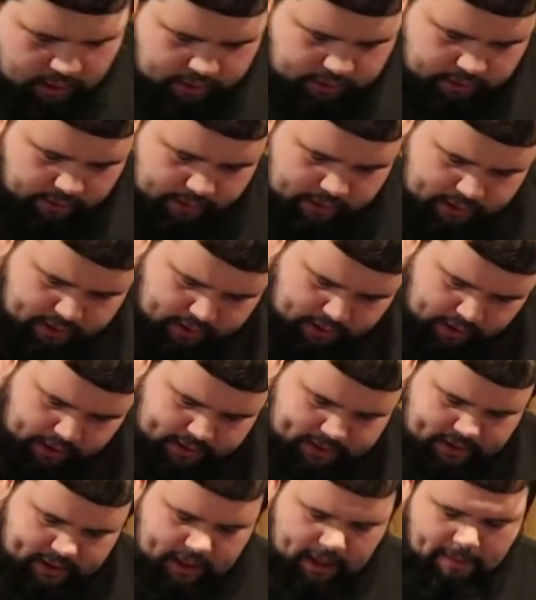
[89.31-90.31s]
So this
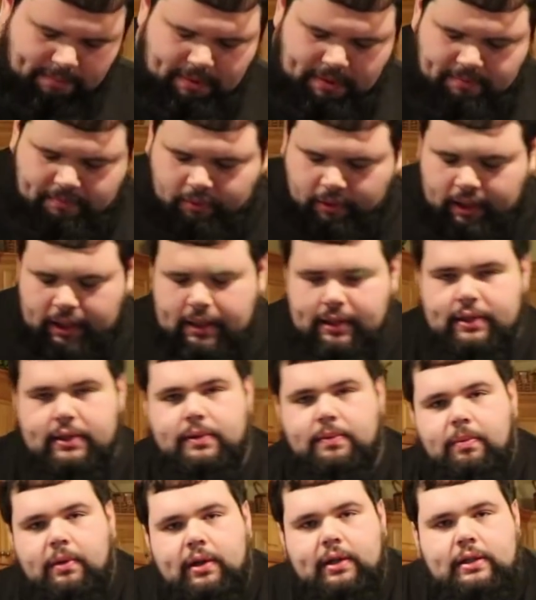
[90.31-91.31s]
does snap in
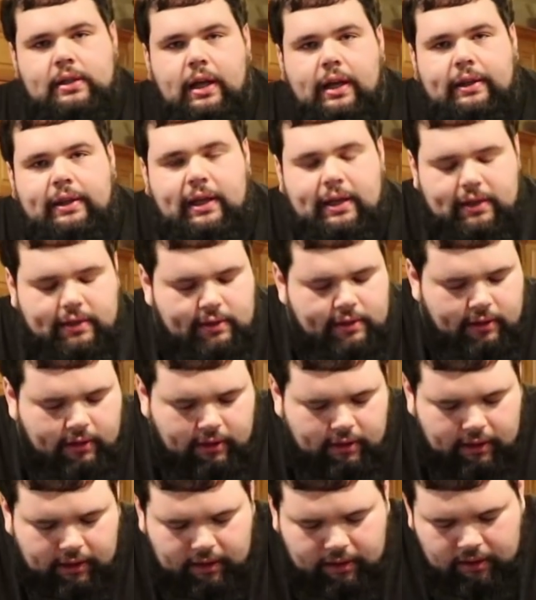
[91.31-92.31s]
place, but it's not that
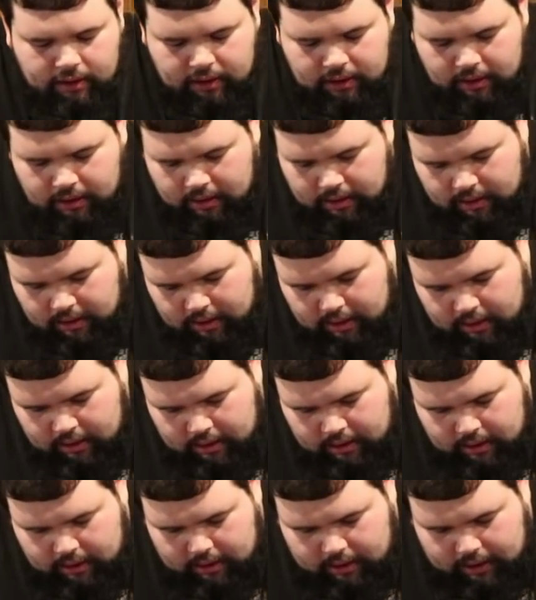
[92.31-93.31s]
sturdy.
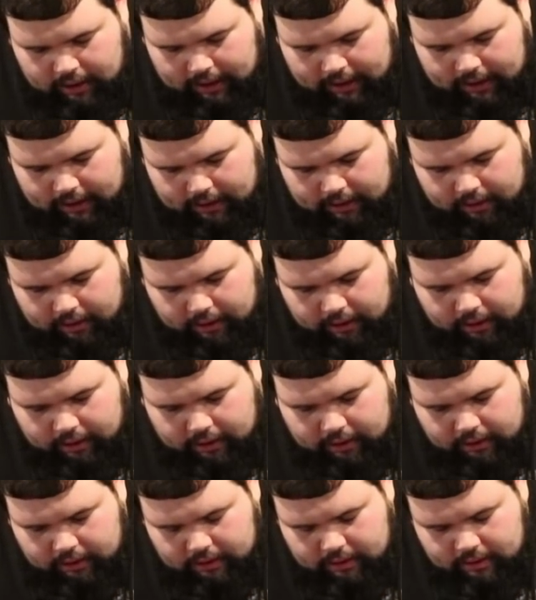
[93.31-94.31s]
And
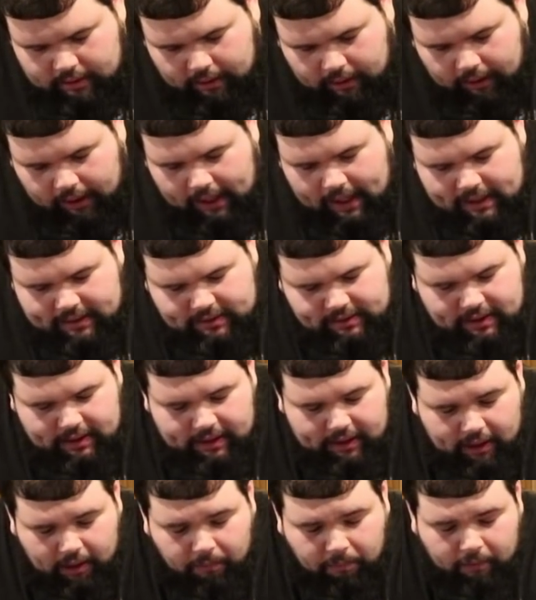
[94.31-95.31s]
the last
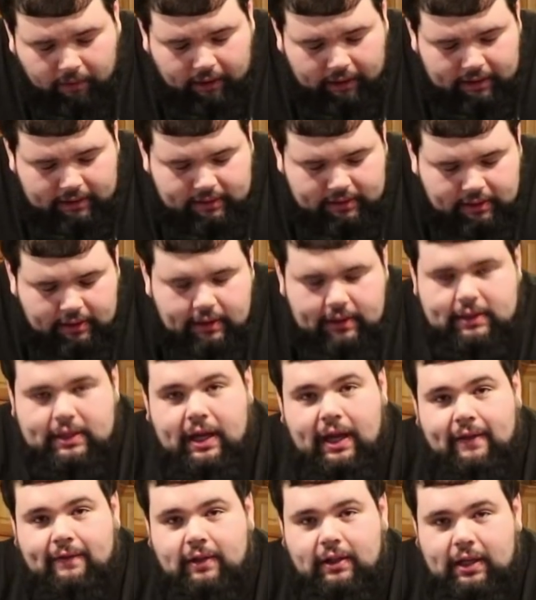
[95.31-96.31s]
thing I want is to
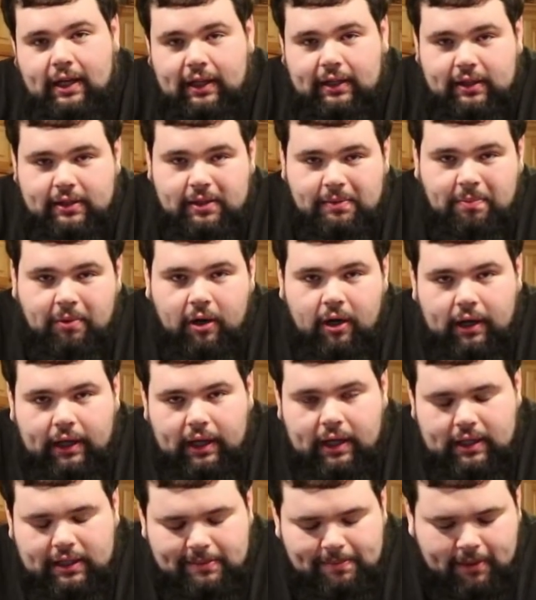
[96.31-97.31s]
have to take this apart
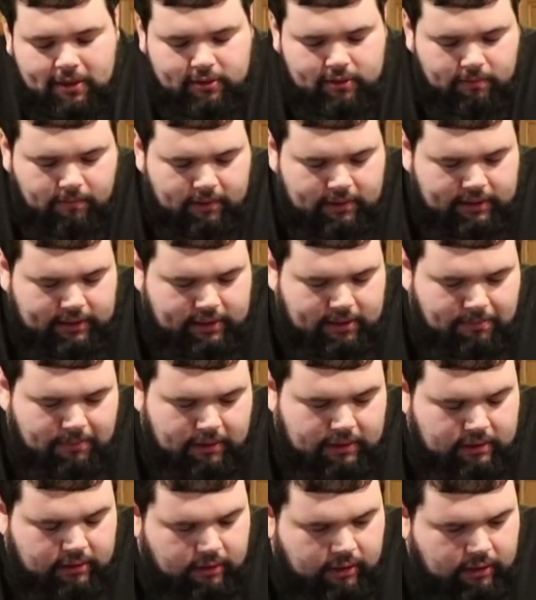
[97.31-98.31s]
again, especially once it's in
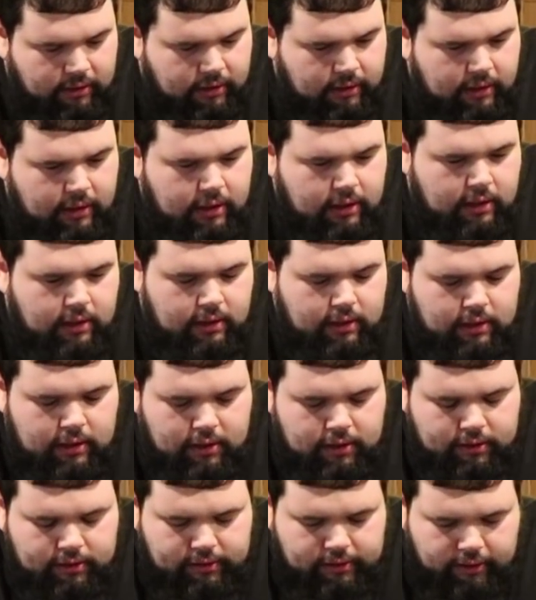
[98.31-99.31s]
my truck.
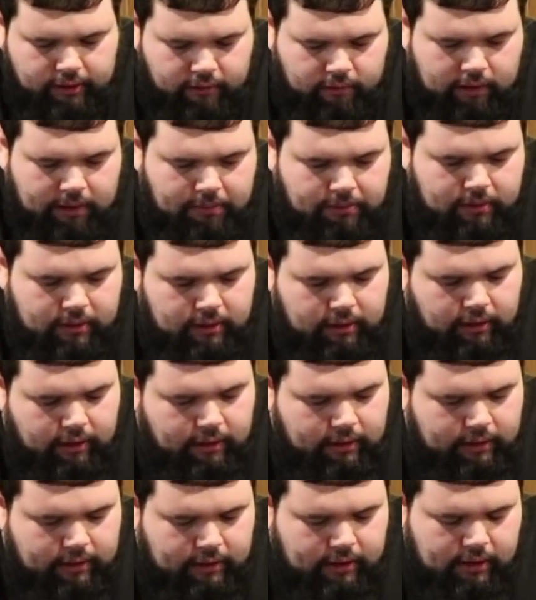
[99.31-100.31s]
So I'm gonna
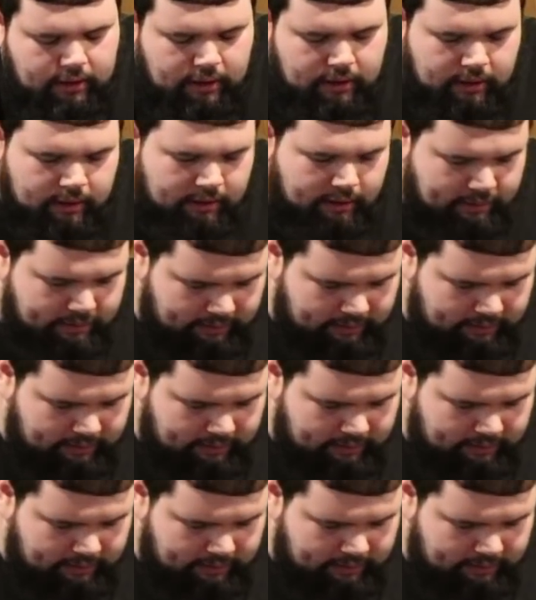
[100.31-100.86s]
look to